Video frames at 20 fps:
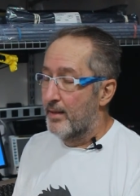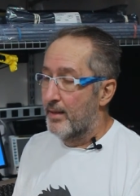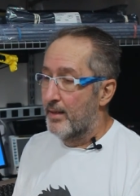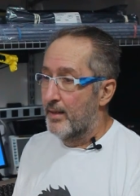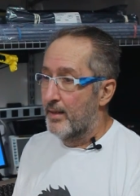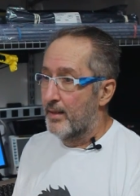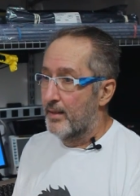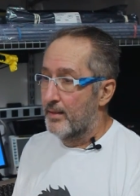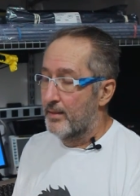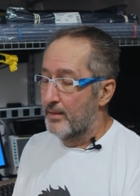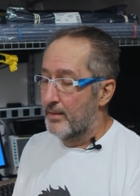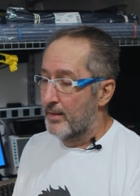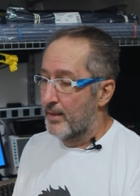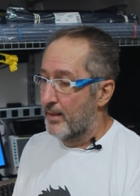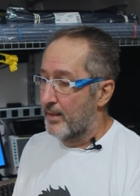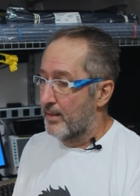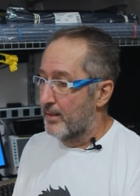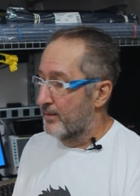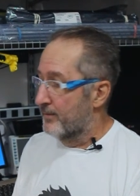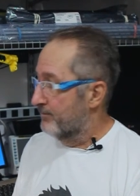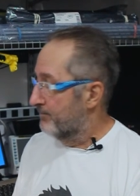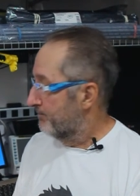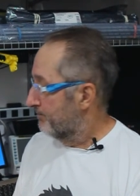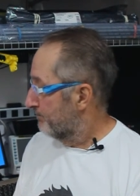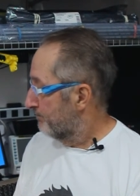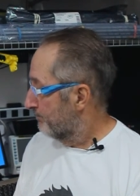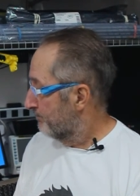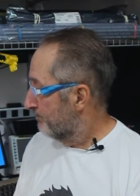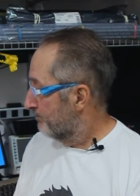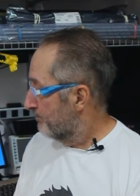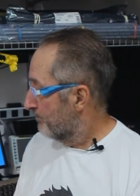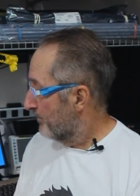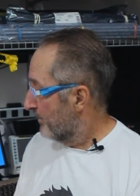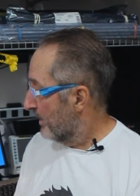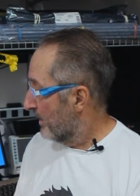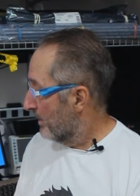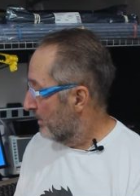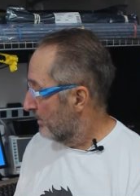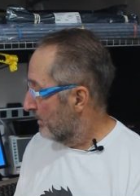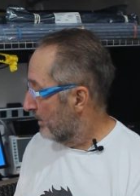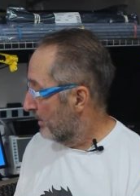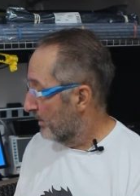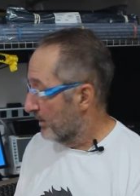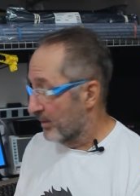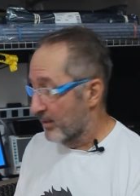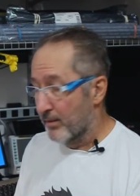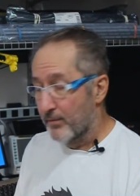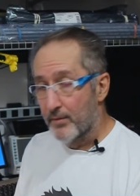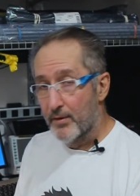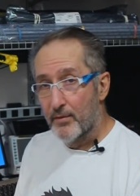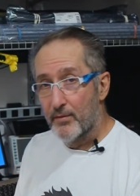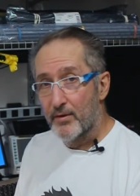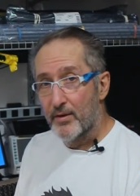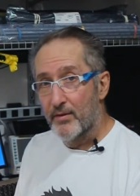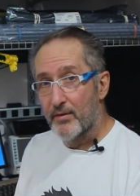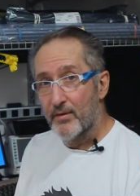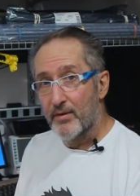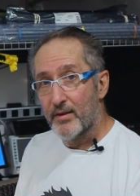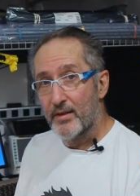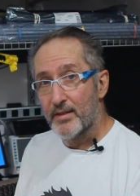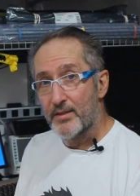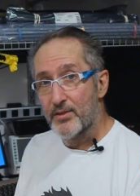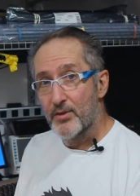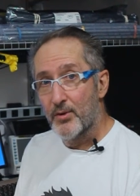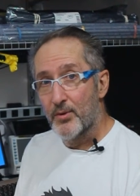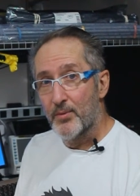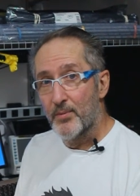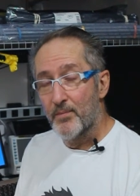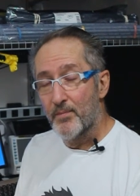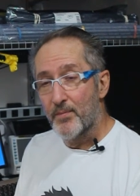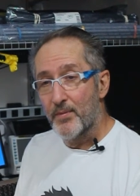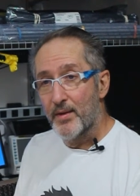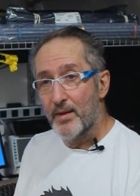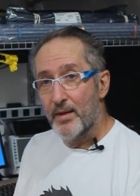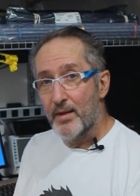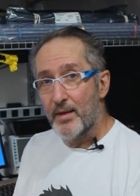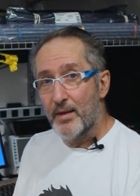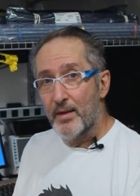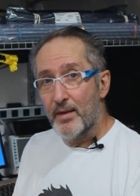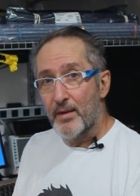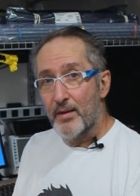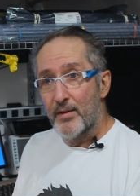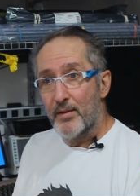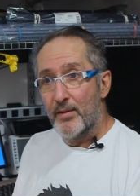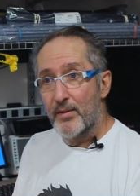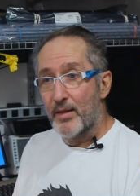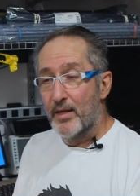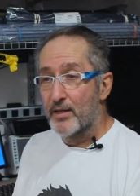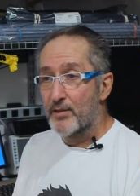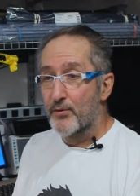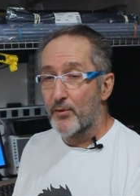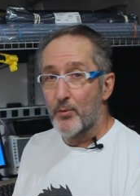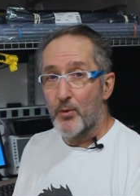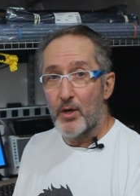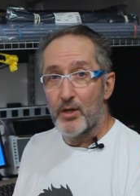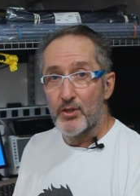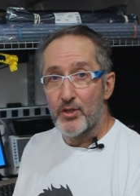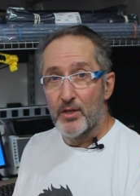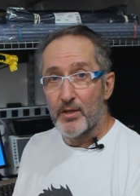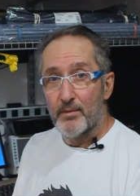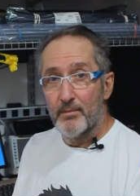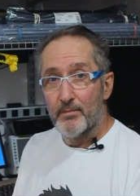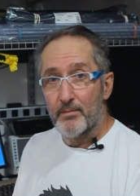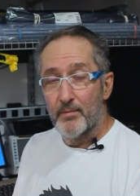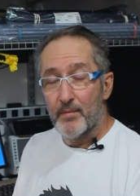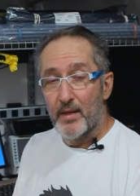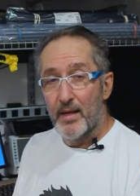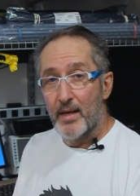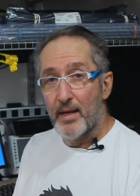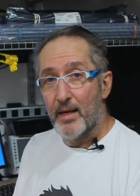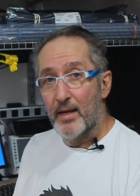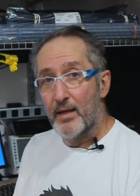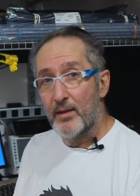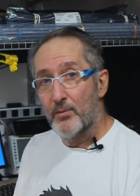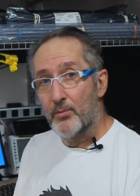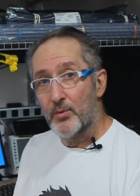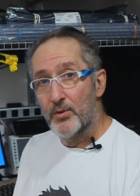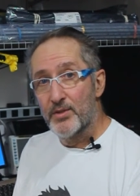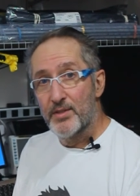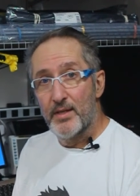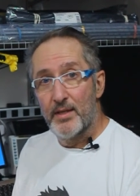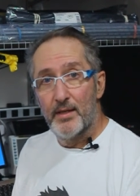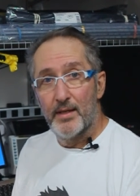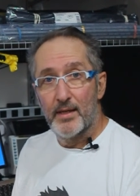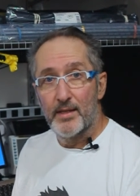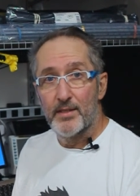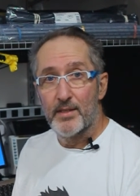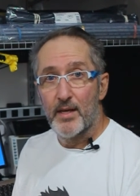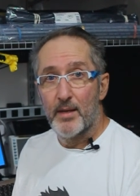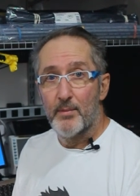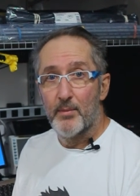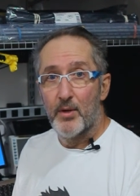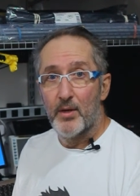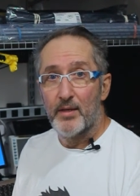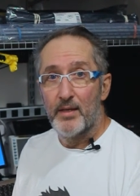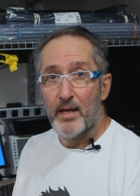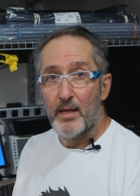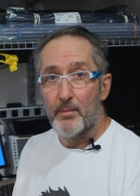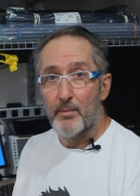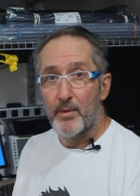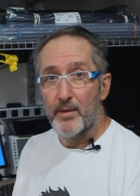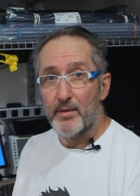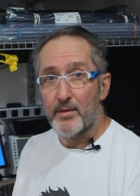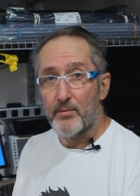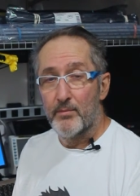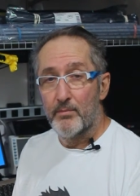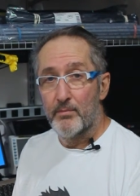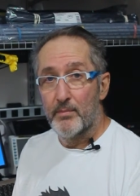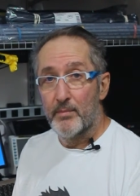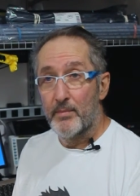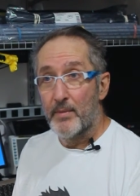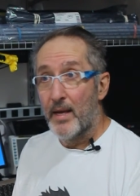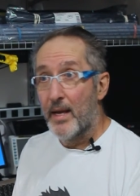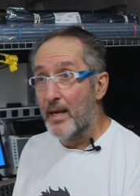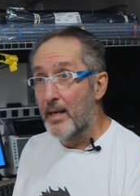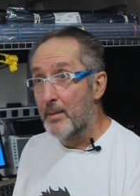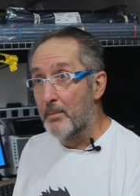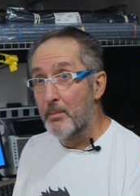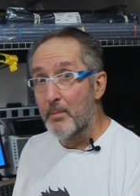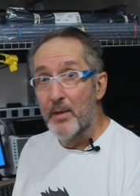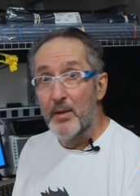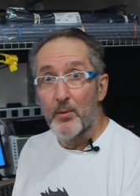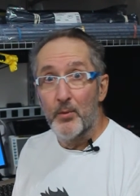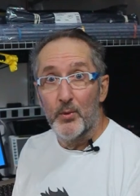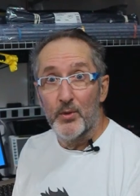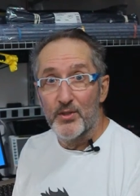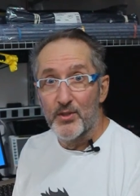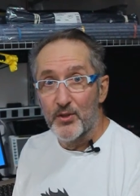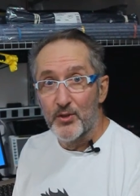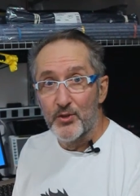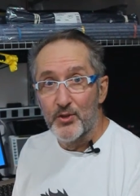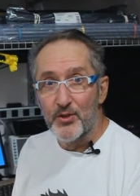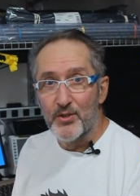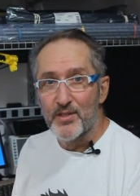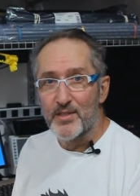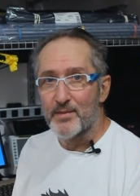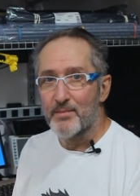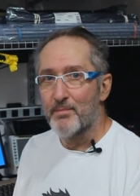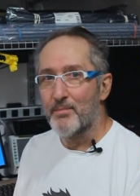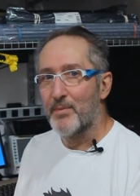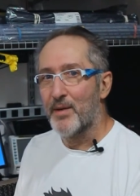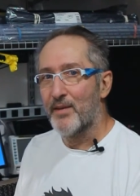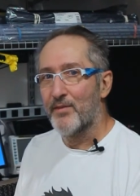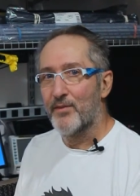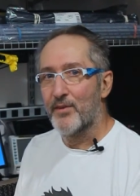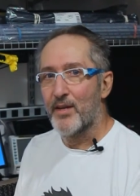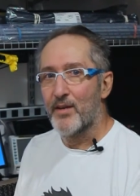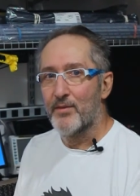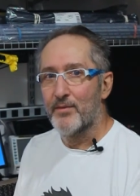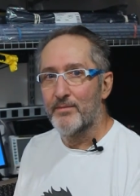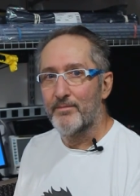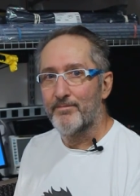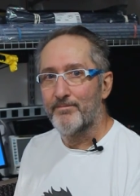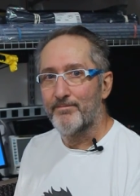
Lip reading: And yeah, I think I've covered everything. So thanks for watching, and we'll see you next time on 8-Bit Resurgence. Bye for now.